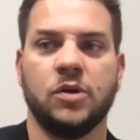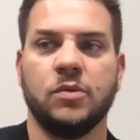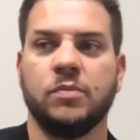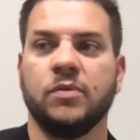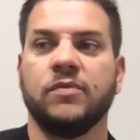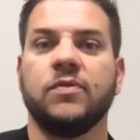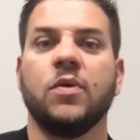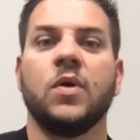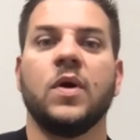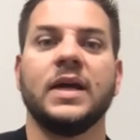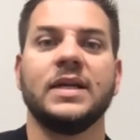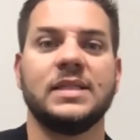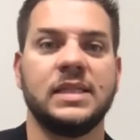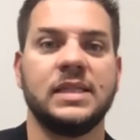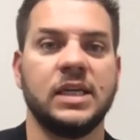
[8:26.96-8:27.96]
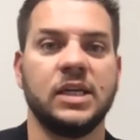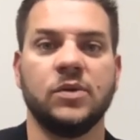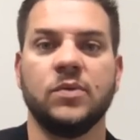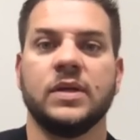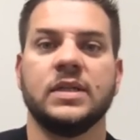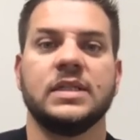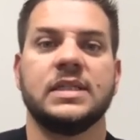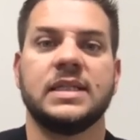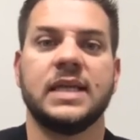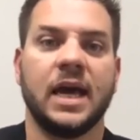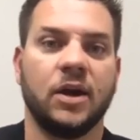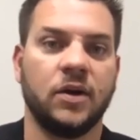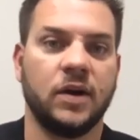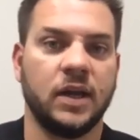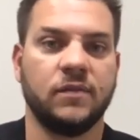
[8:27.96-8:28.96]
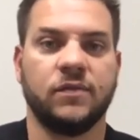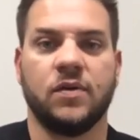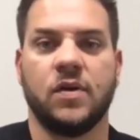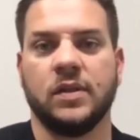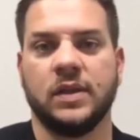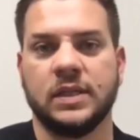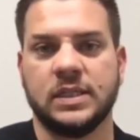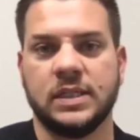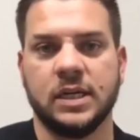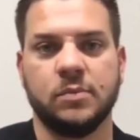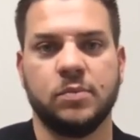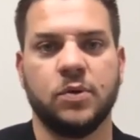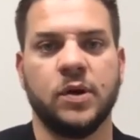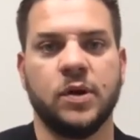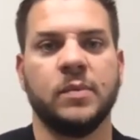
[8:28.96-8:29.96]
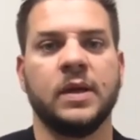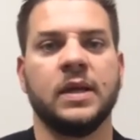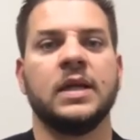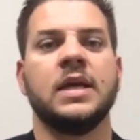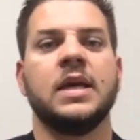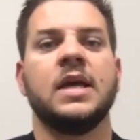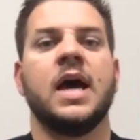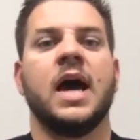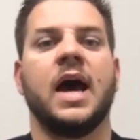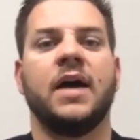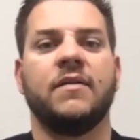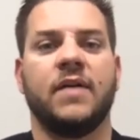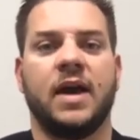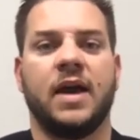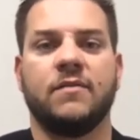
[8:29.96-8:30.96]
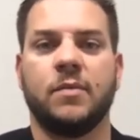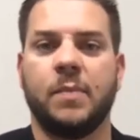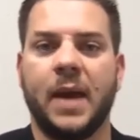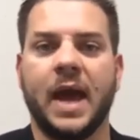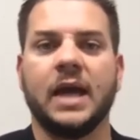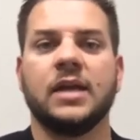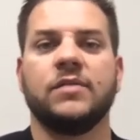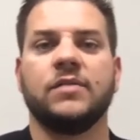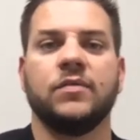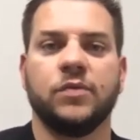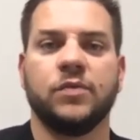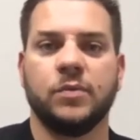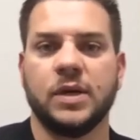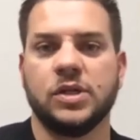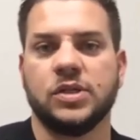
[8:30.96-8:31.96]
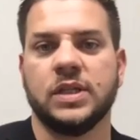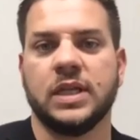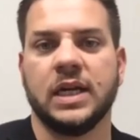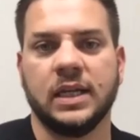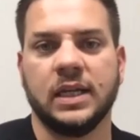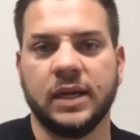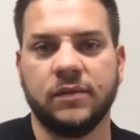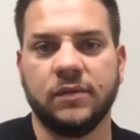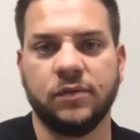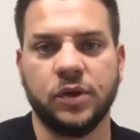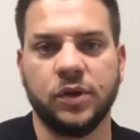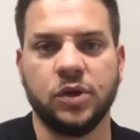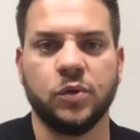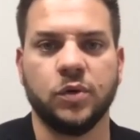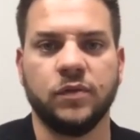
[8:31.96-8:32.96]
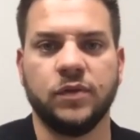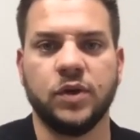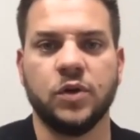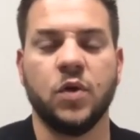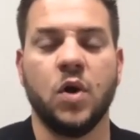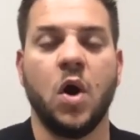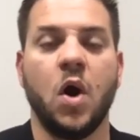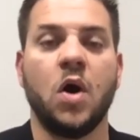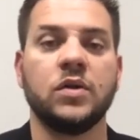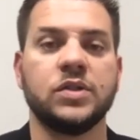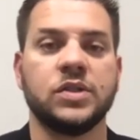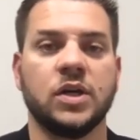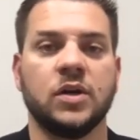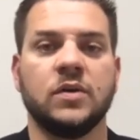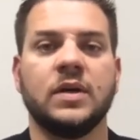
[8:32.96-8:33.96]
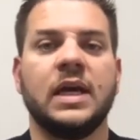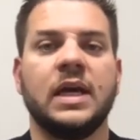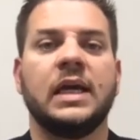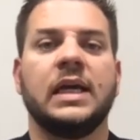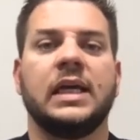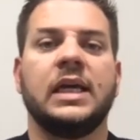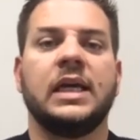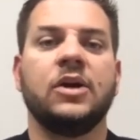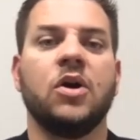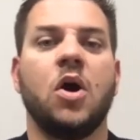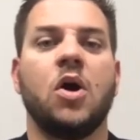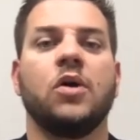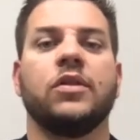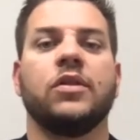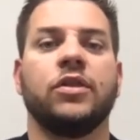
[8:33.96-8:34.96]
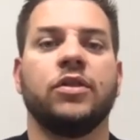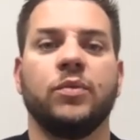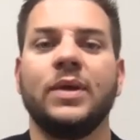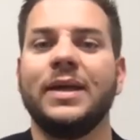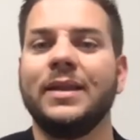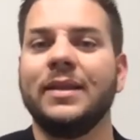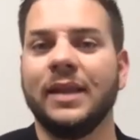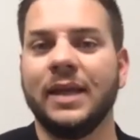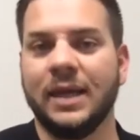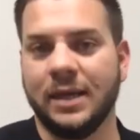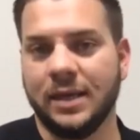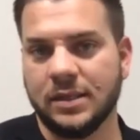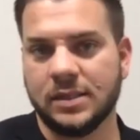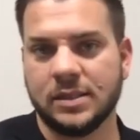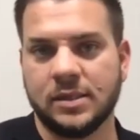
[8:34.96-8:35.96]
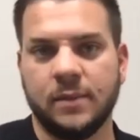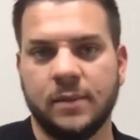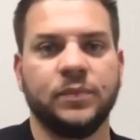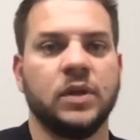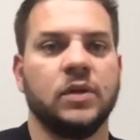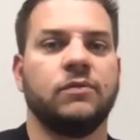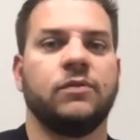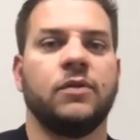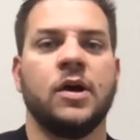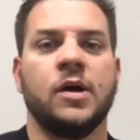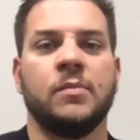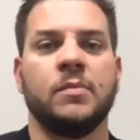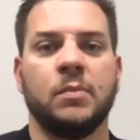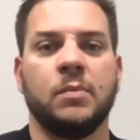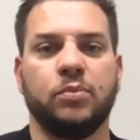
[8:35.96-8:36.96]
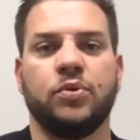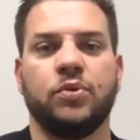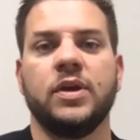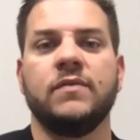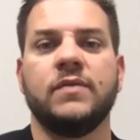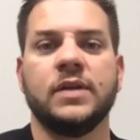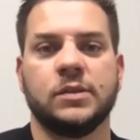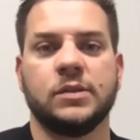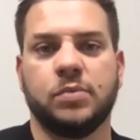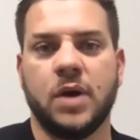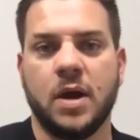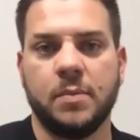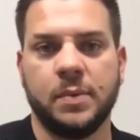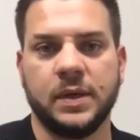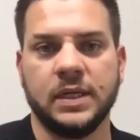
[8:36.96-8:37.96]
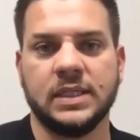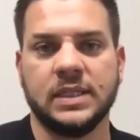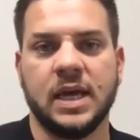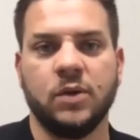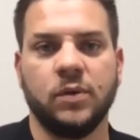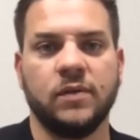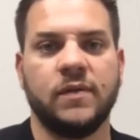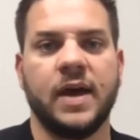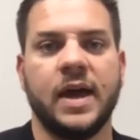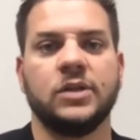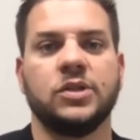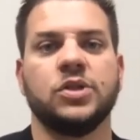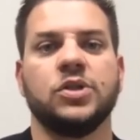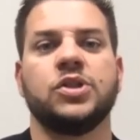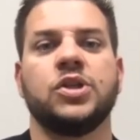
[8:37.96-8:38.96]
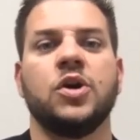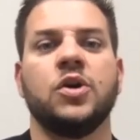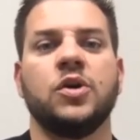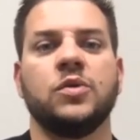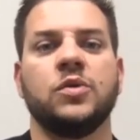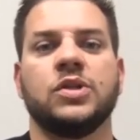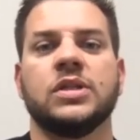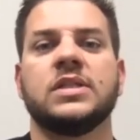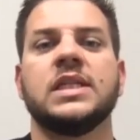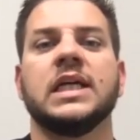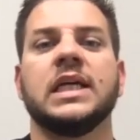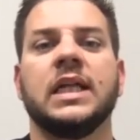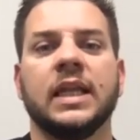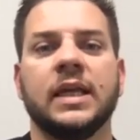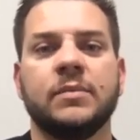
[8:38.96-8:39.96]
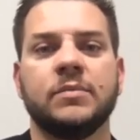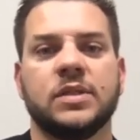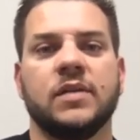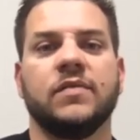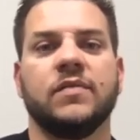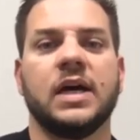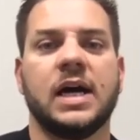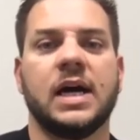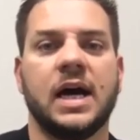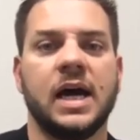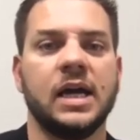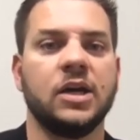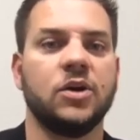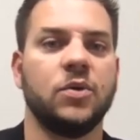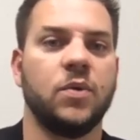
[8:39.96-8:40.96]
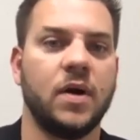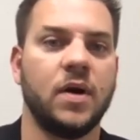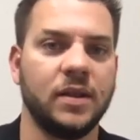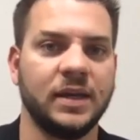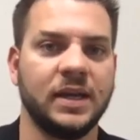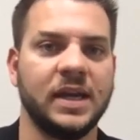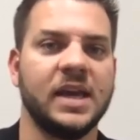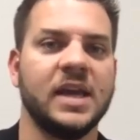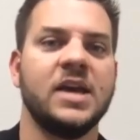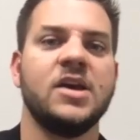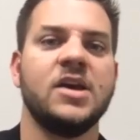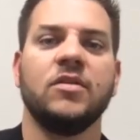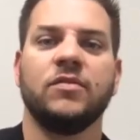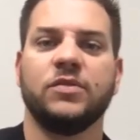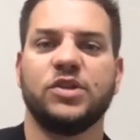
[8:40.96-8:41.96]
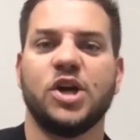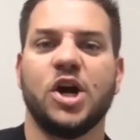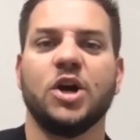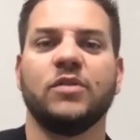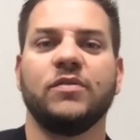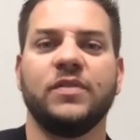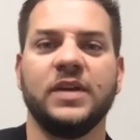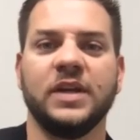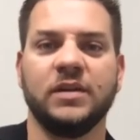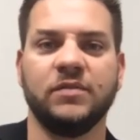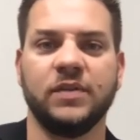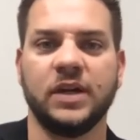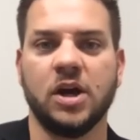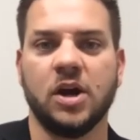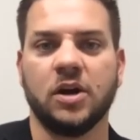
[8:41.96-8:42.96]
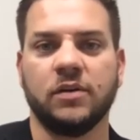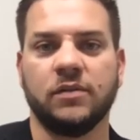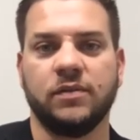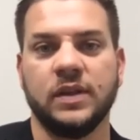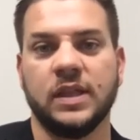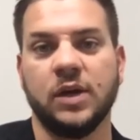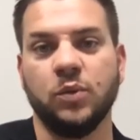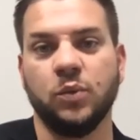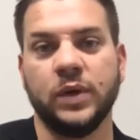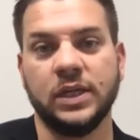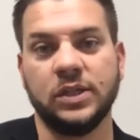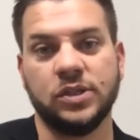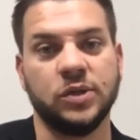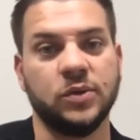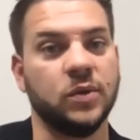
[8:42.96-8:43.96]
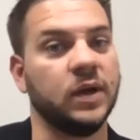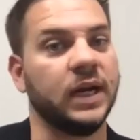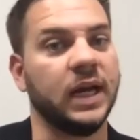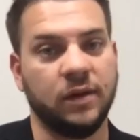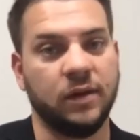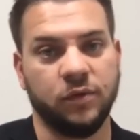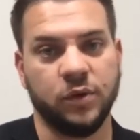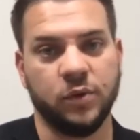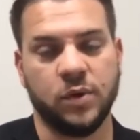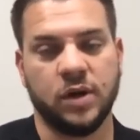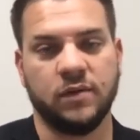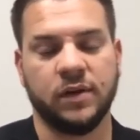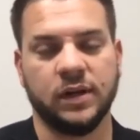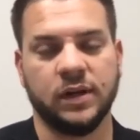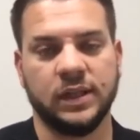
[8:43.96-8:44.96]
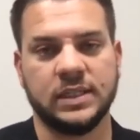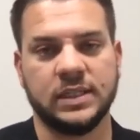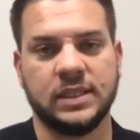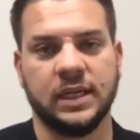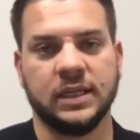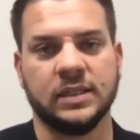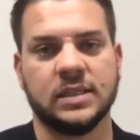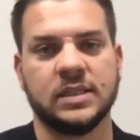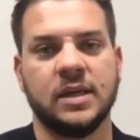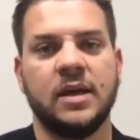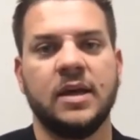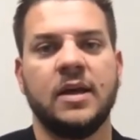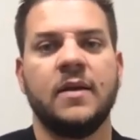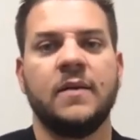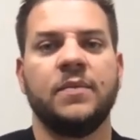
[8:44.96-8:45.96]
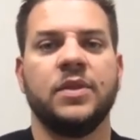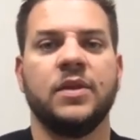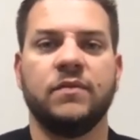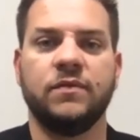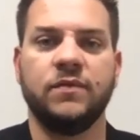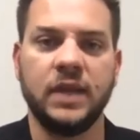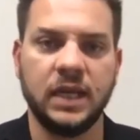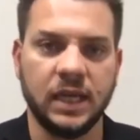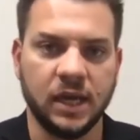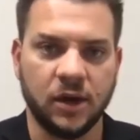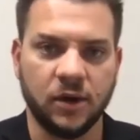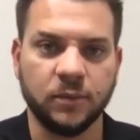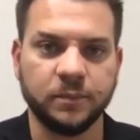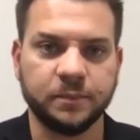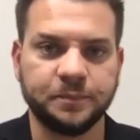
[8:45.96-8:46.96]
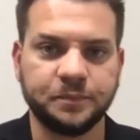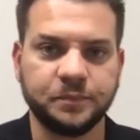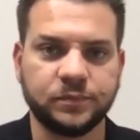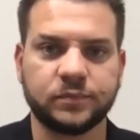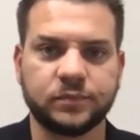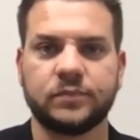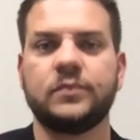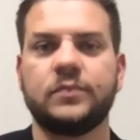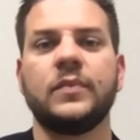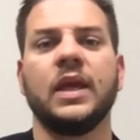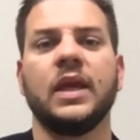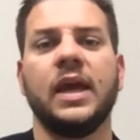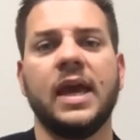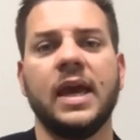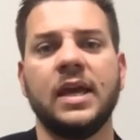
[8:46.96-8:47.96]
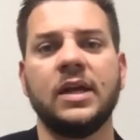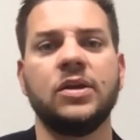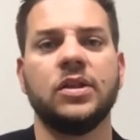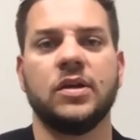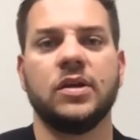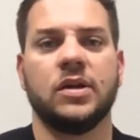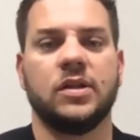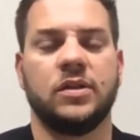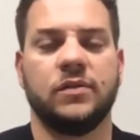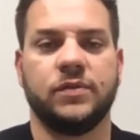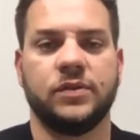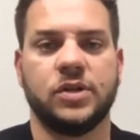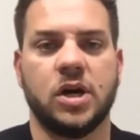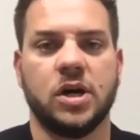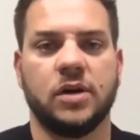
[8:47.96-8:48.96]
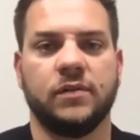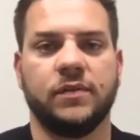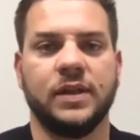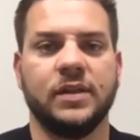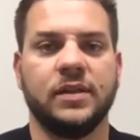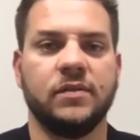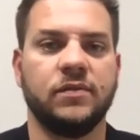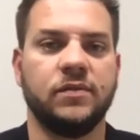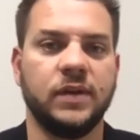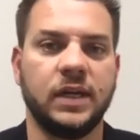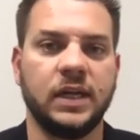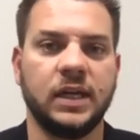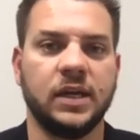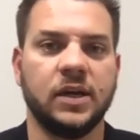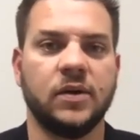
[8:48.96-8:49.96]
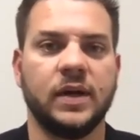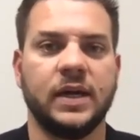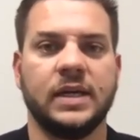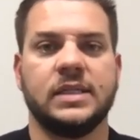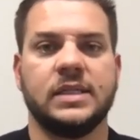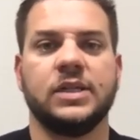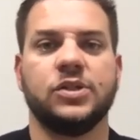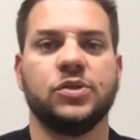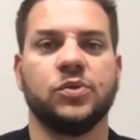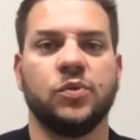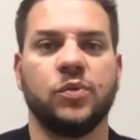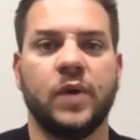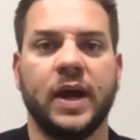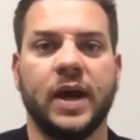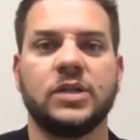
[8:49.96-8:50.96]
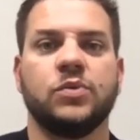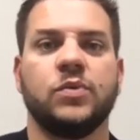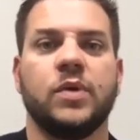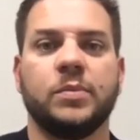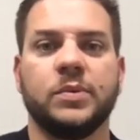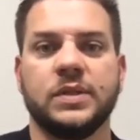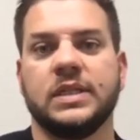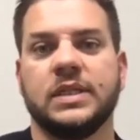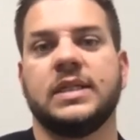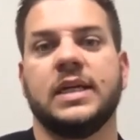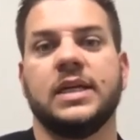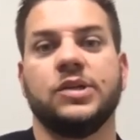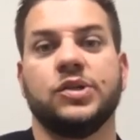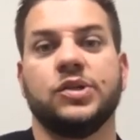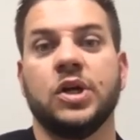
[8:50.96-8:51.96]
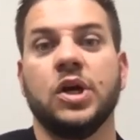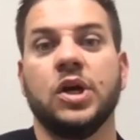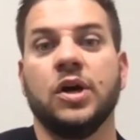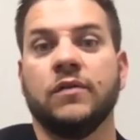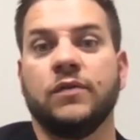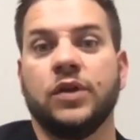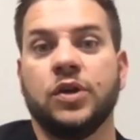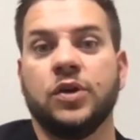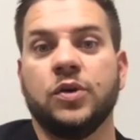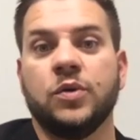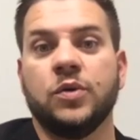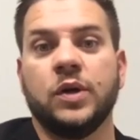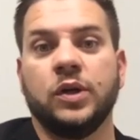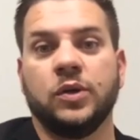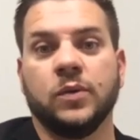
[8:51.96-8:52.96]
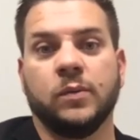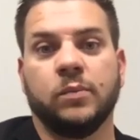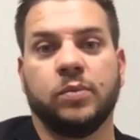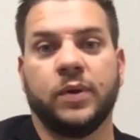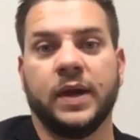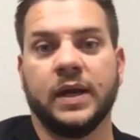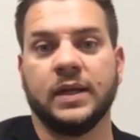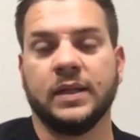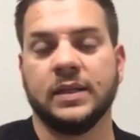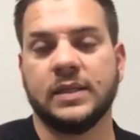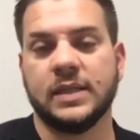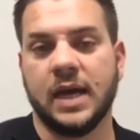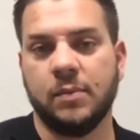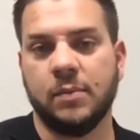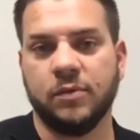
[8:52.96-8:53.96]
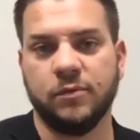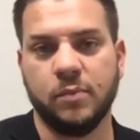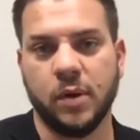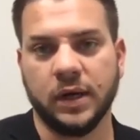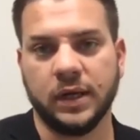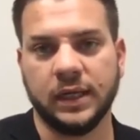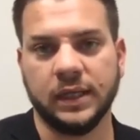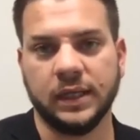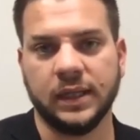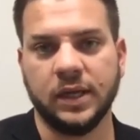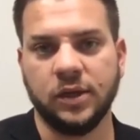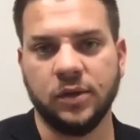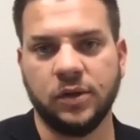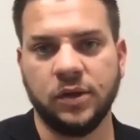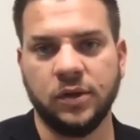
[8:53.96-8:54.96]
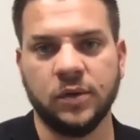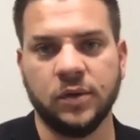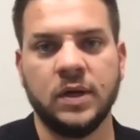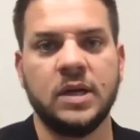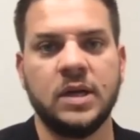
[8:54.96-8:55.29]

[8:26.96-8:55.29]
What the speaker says: before I see you on Saturday for our listing appointment, I have a packet of information that I'd like for you to review. Also, here are 3 links from previous properties that we've had to show you just a glimpse of the high quality photography and videography that we do on every one of our listings. The video and the photography, the video is a direct representation of you, your brand, and the type of marketing that you do.